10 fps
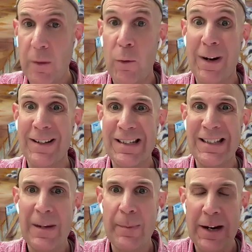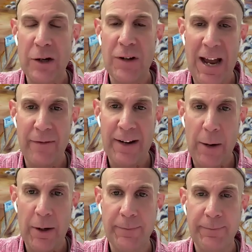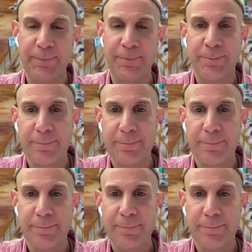So everyone gets to sleep an extra half an hour.